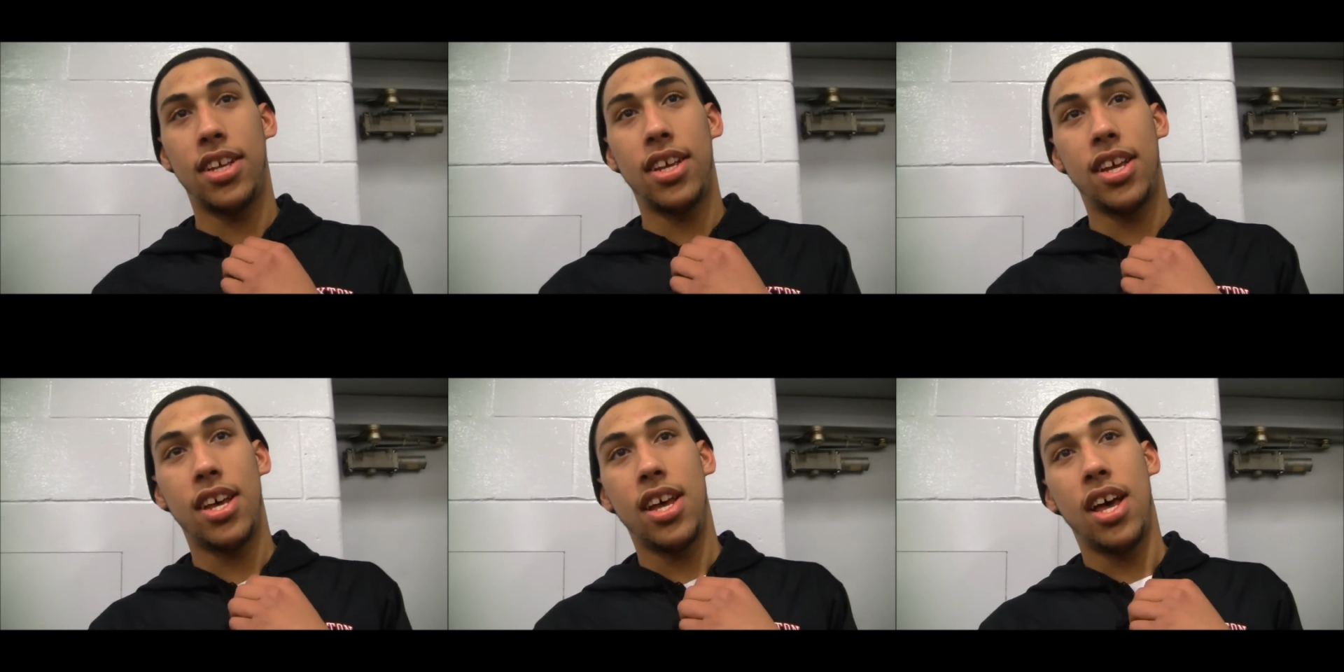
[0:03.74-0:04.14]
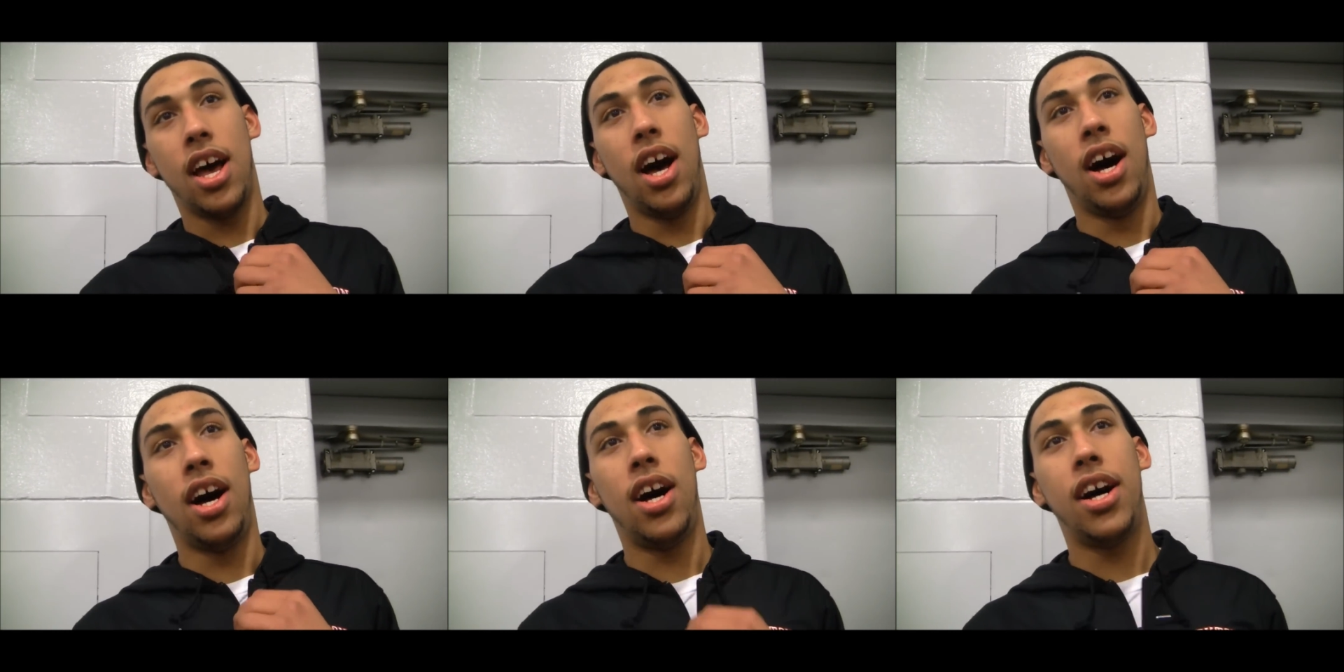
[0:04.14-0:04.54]

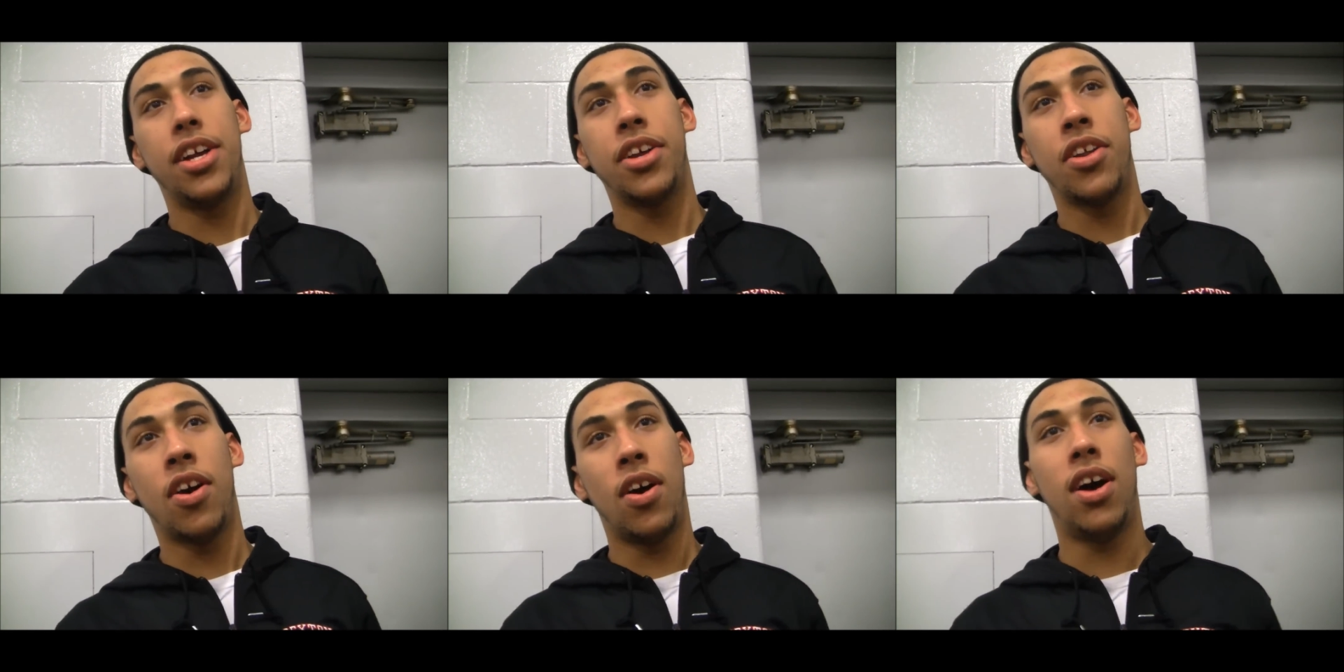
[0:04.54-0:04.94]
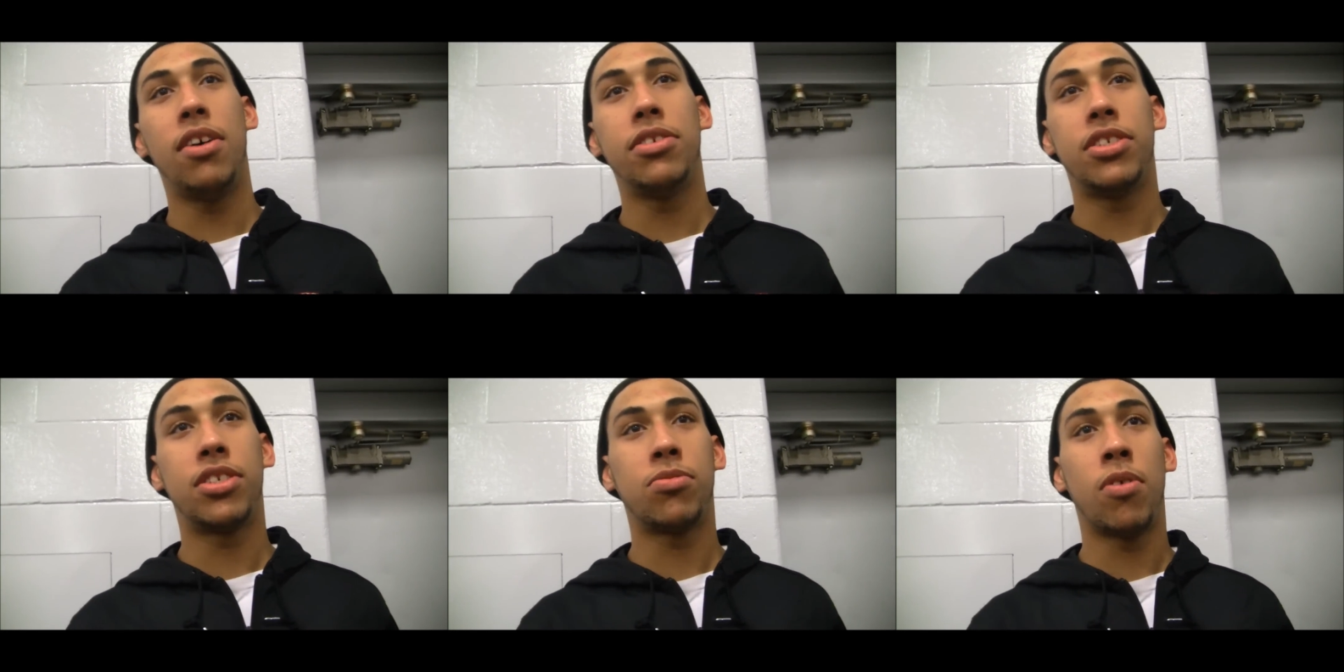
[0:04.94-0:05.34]
You
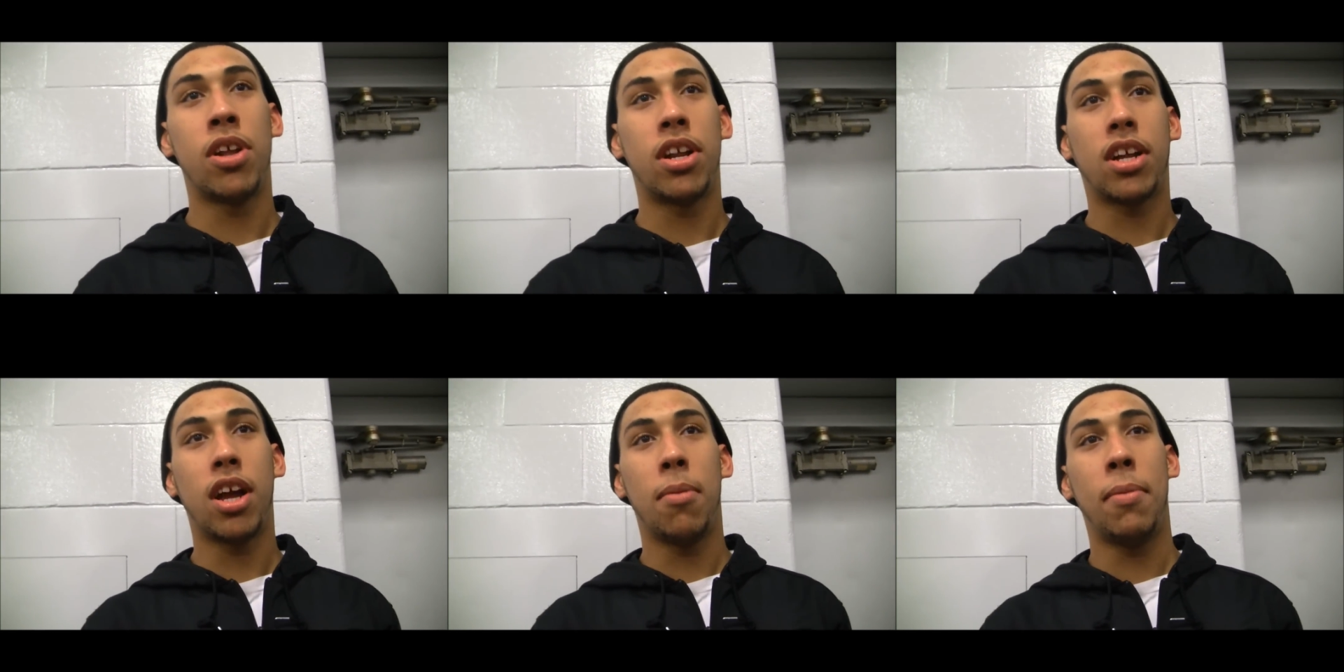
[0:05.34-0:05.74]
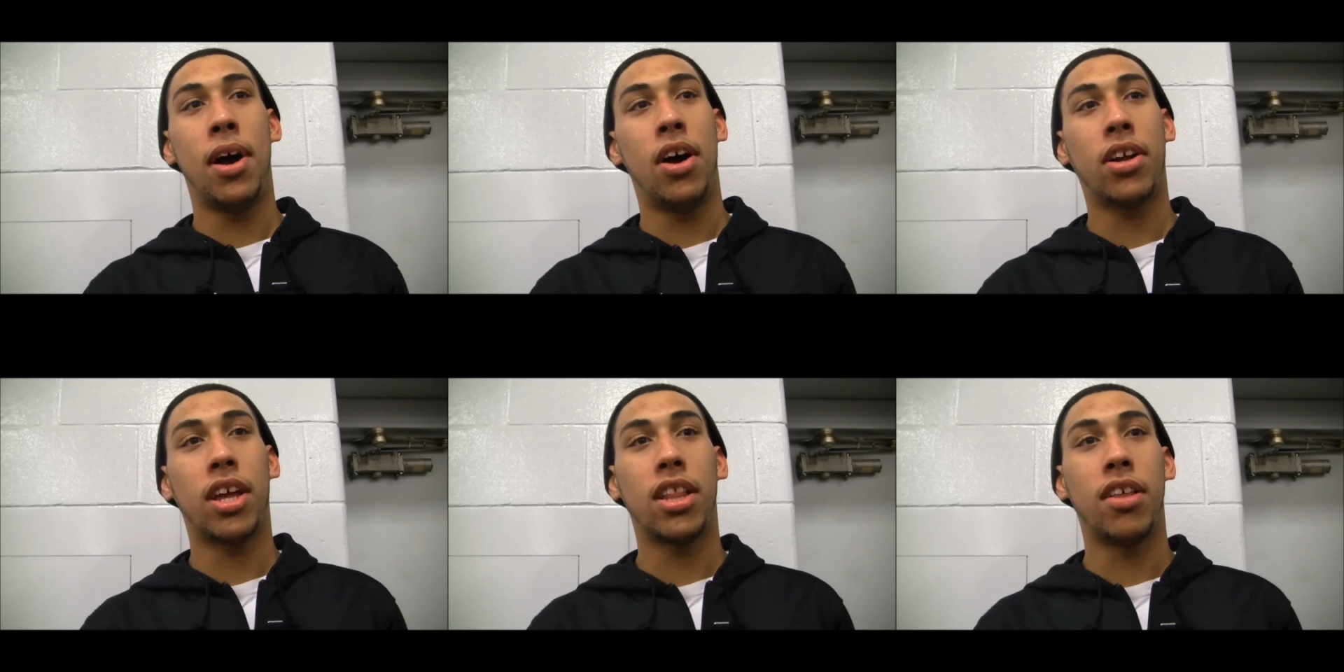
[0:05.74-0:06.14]
know, I just wanted to
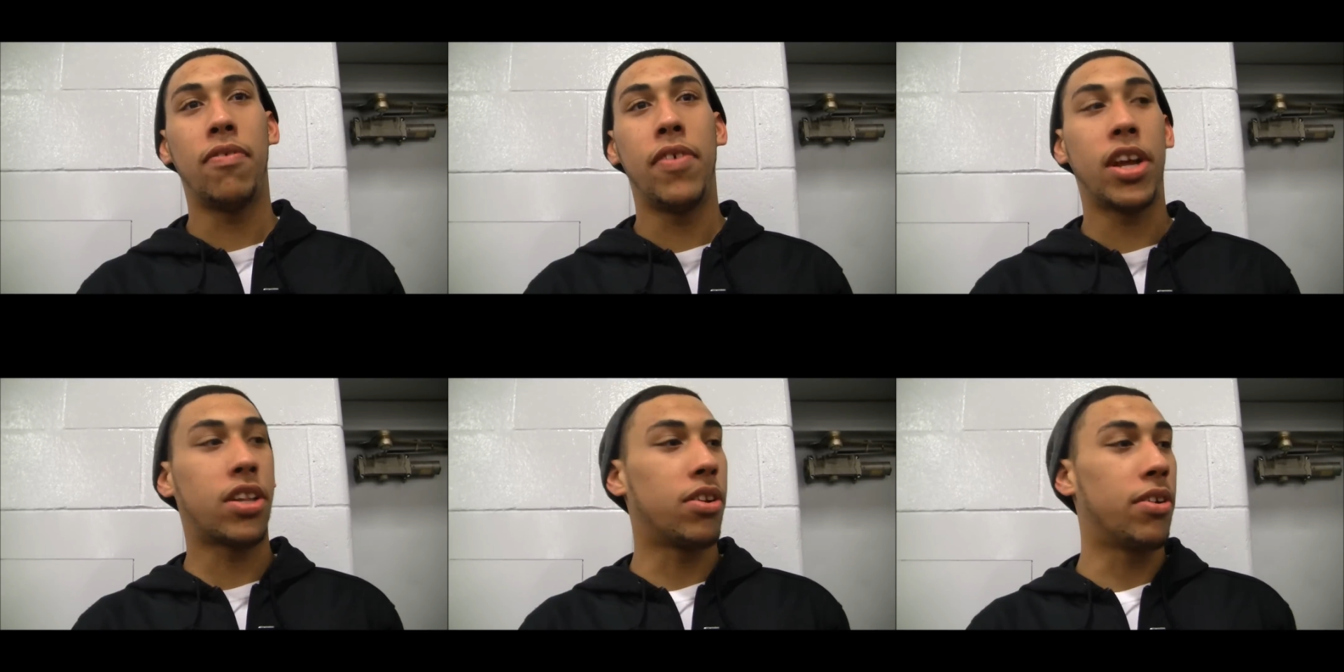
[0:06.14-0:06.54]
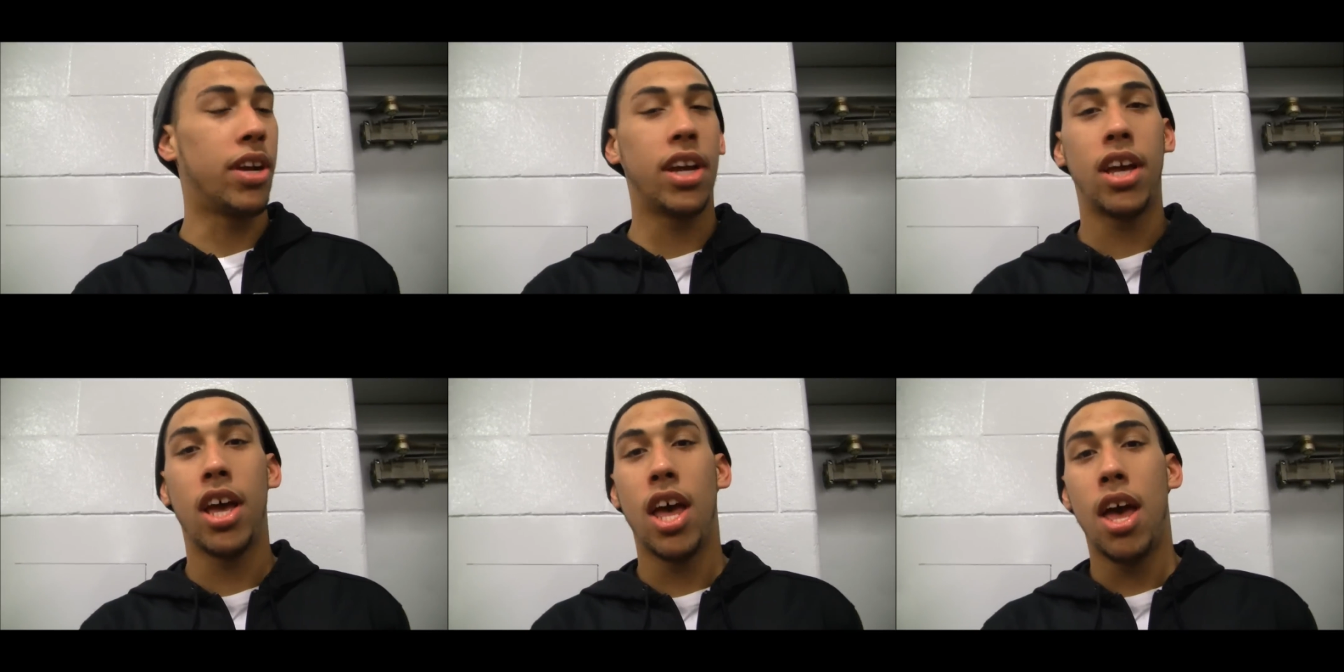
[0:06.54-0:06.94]
come out and get the
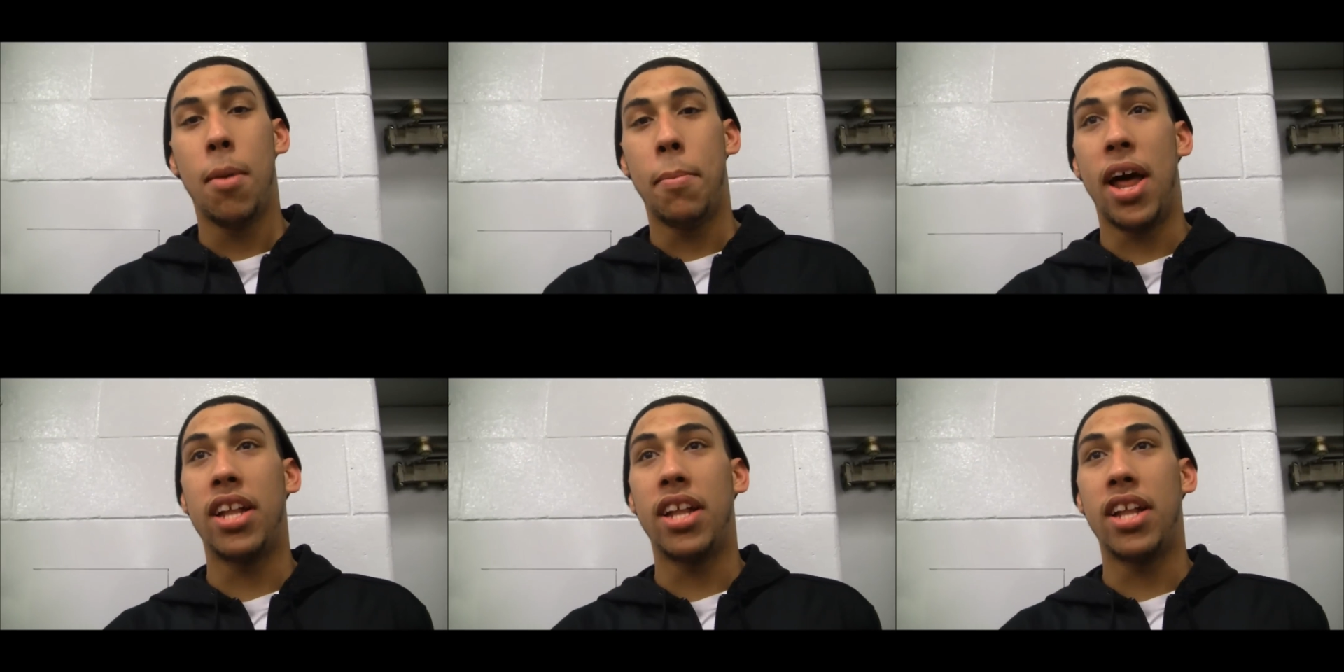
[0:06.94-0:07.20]
victory.